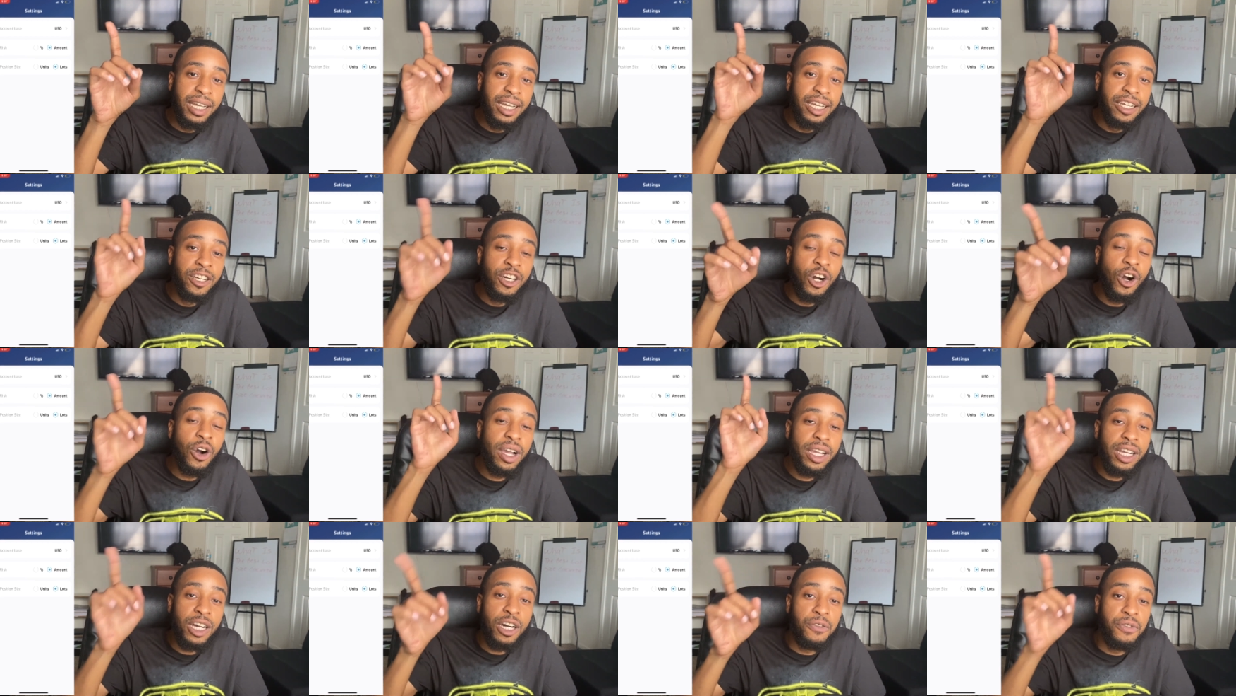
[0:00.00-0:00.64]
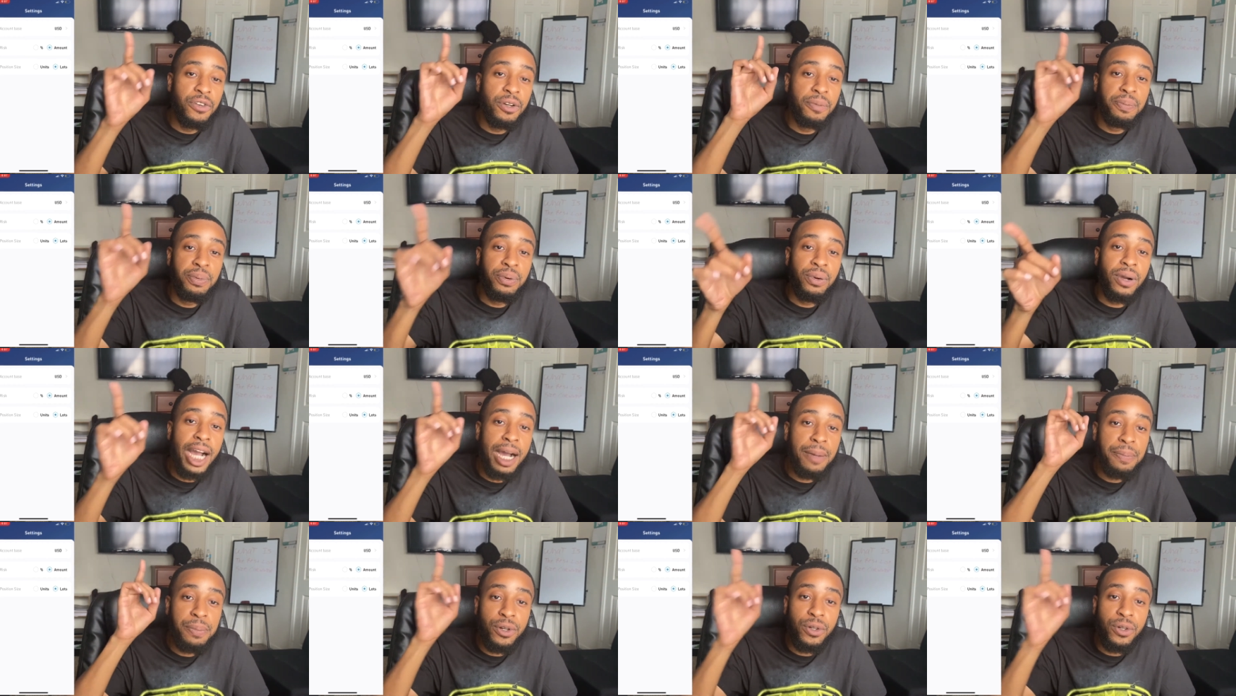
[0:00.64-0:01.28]
going over
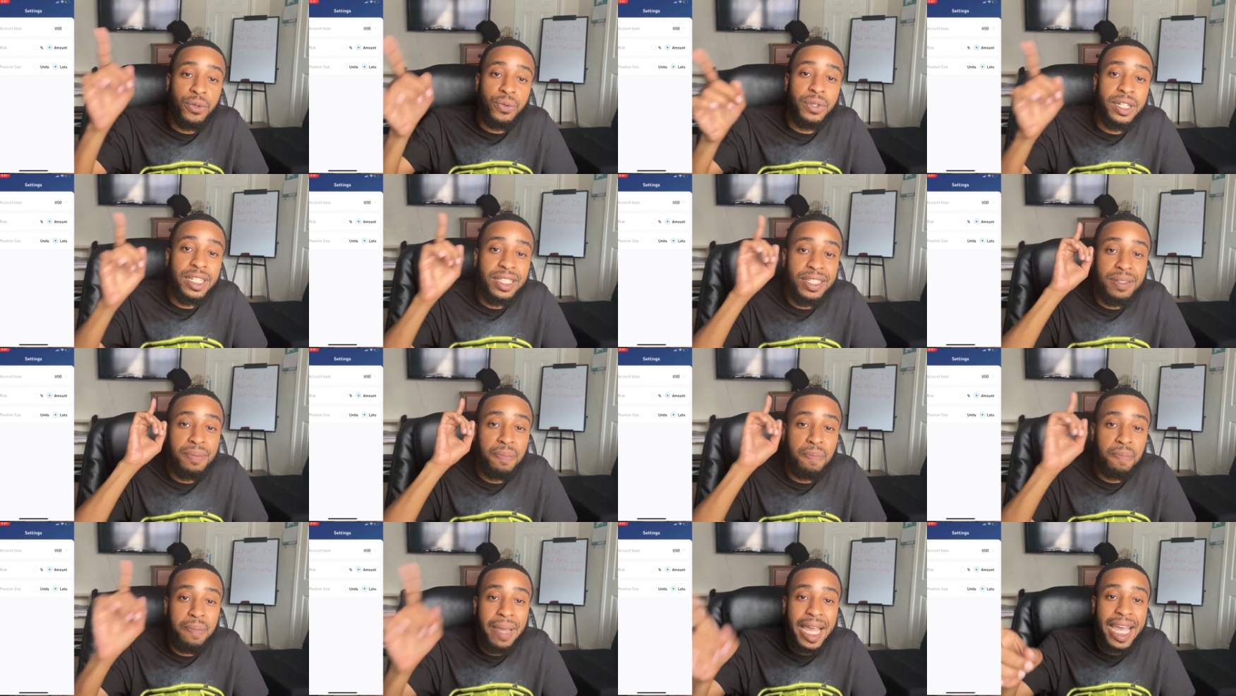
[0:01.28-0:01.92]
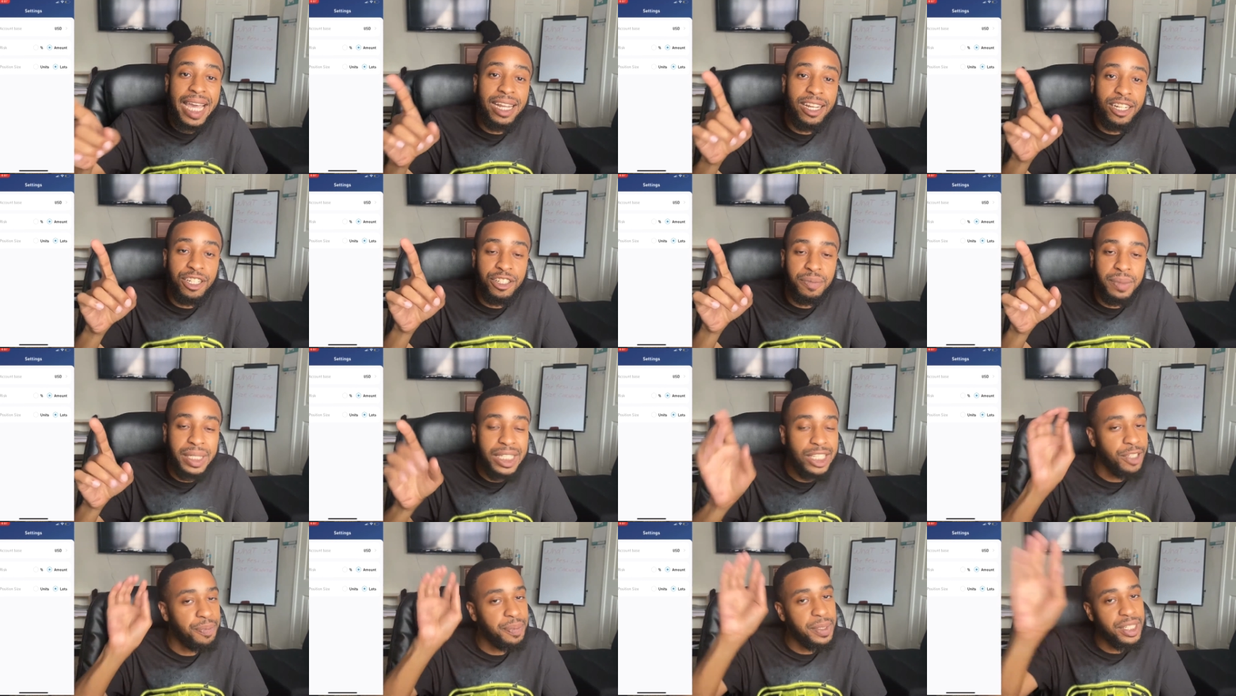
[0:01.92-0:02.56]
proper risk
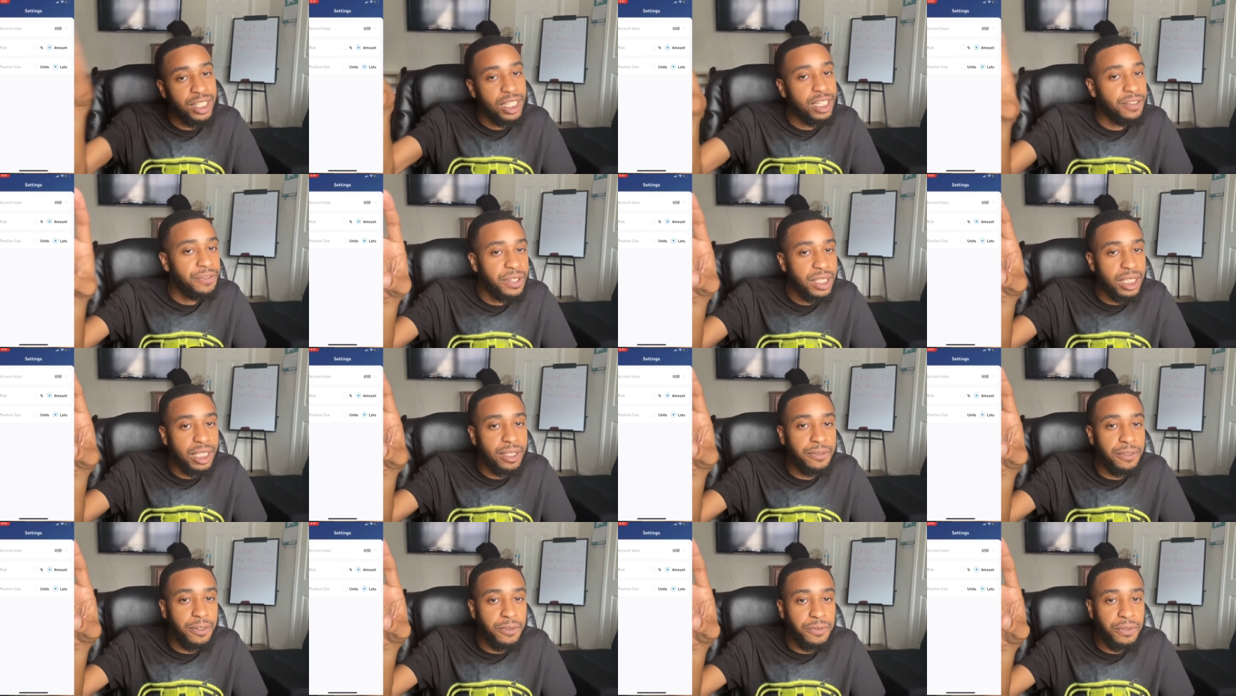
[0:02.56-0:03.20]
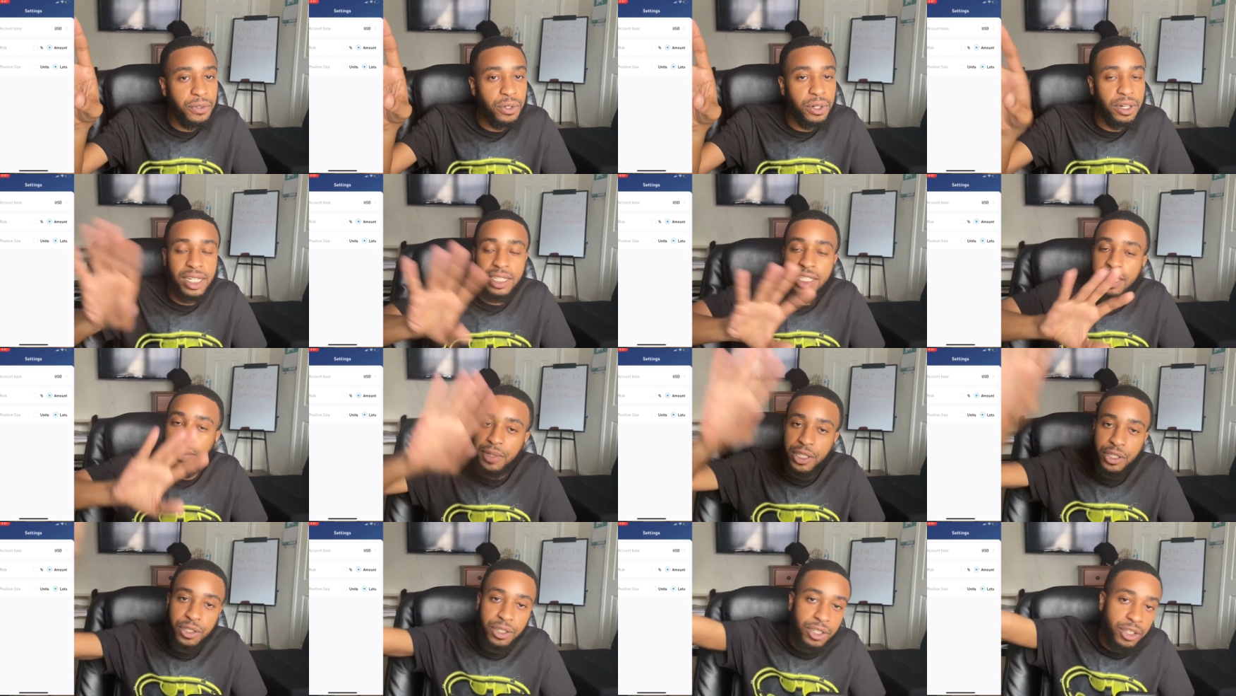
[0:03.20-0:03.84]
management specifically for Forex. I'm
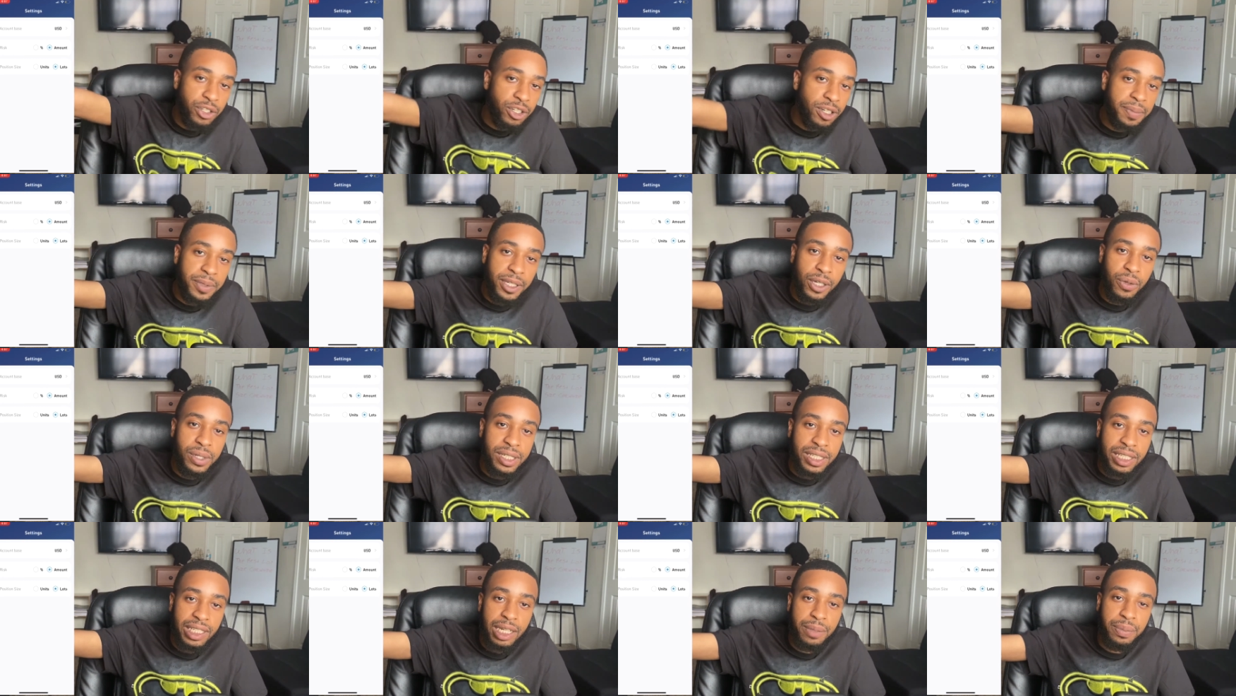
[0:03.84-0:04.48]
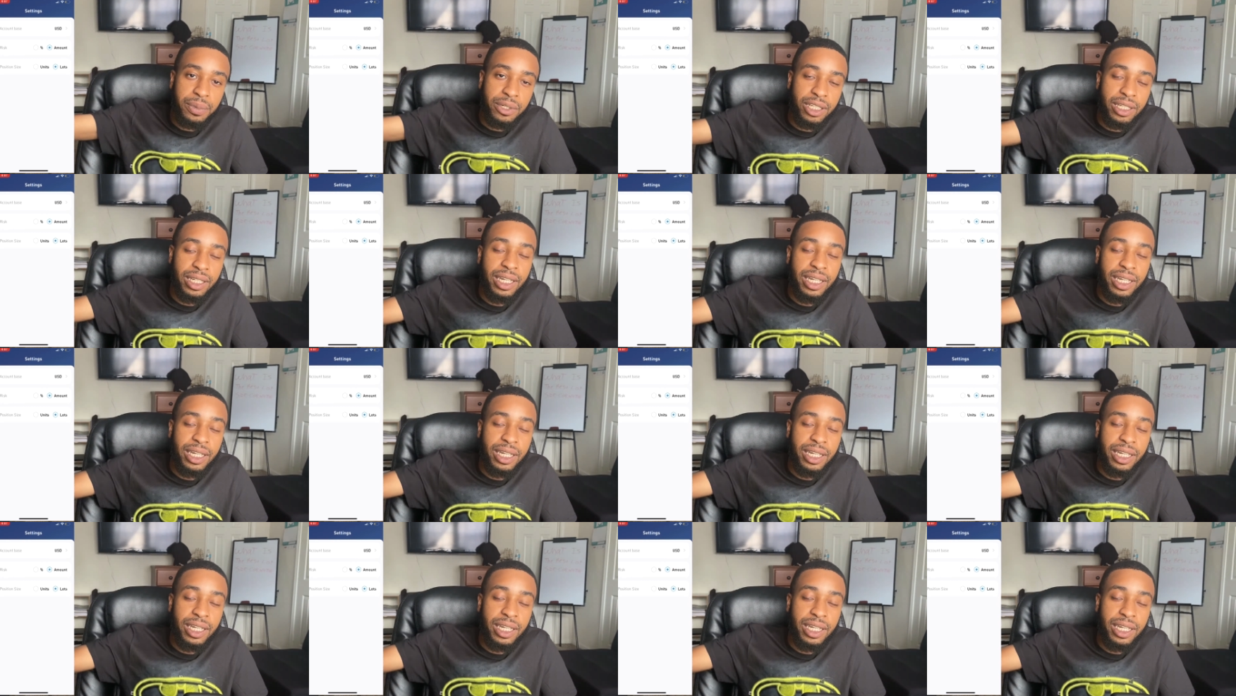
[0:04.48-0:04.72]
gonna do a crypto one separately,